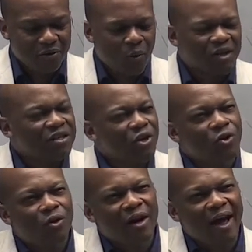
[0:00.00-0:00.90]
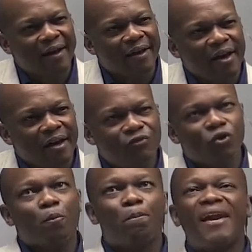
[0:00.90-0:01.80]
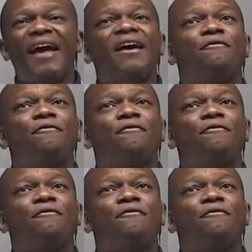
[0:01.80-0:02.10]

What does it look like? If you could play